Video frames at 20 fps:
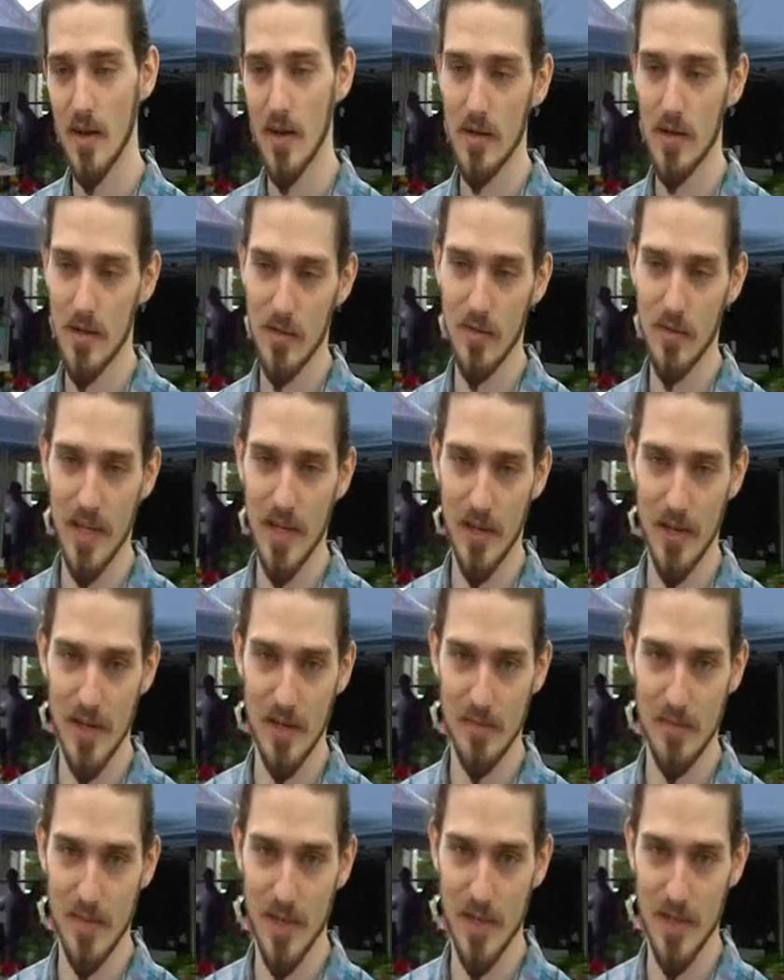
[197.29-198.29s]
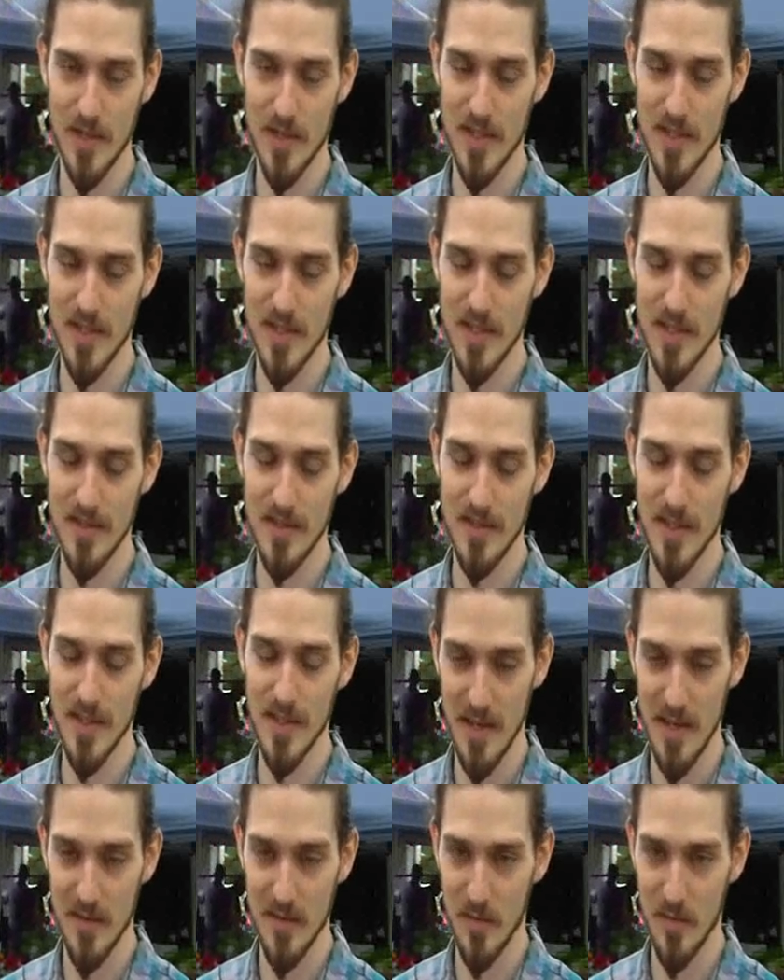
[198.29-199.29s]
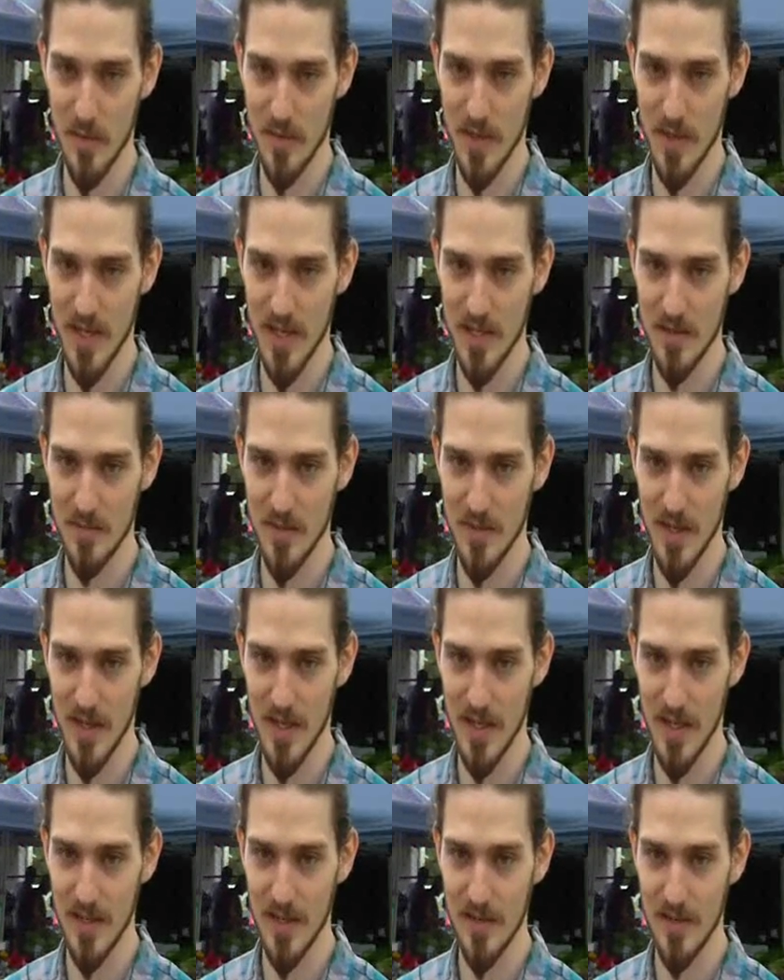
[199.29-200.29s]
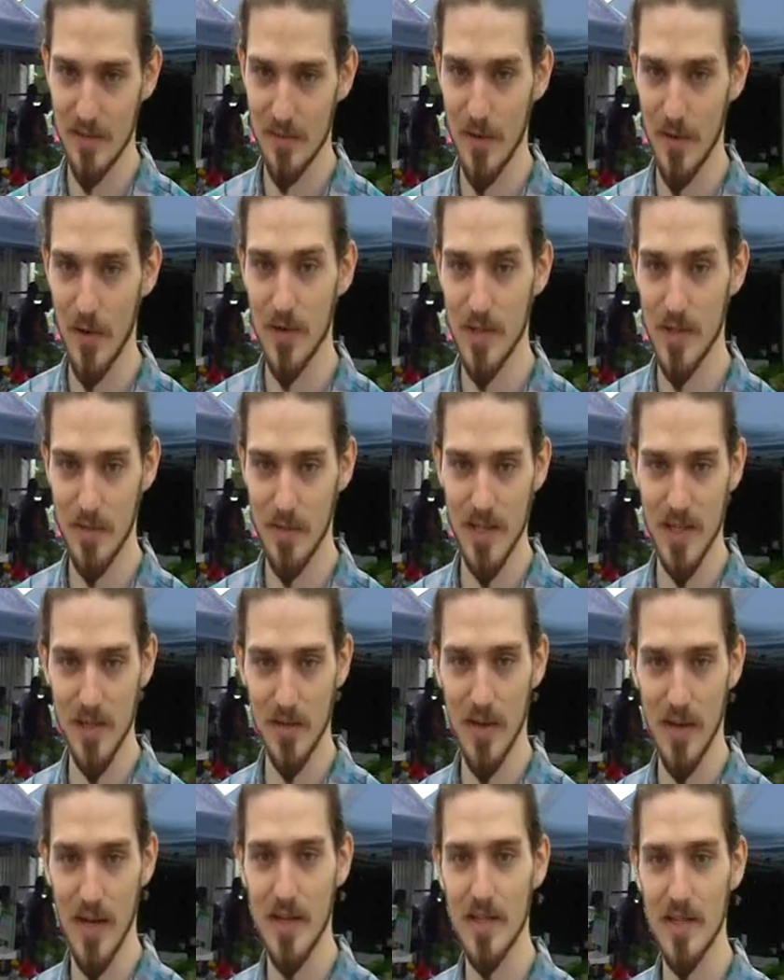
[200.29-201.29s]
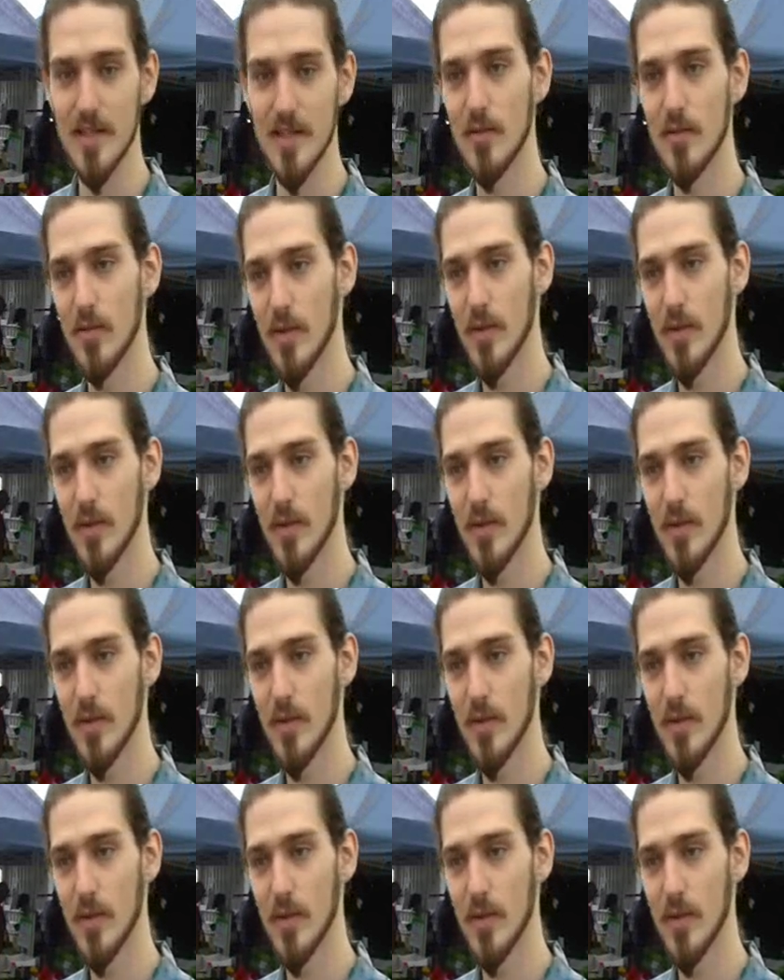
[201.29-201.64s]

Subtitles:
oh look, we got in because the Sustainable Population Party votes went to us.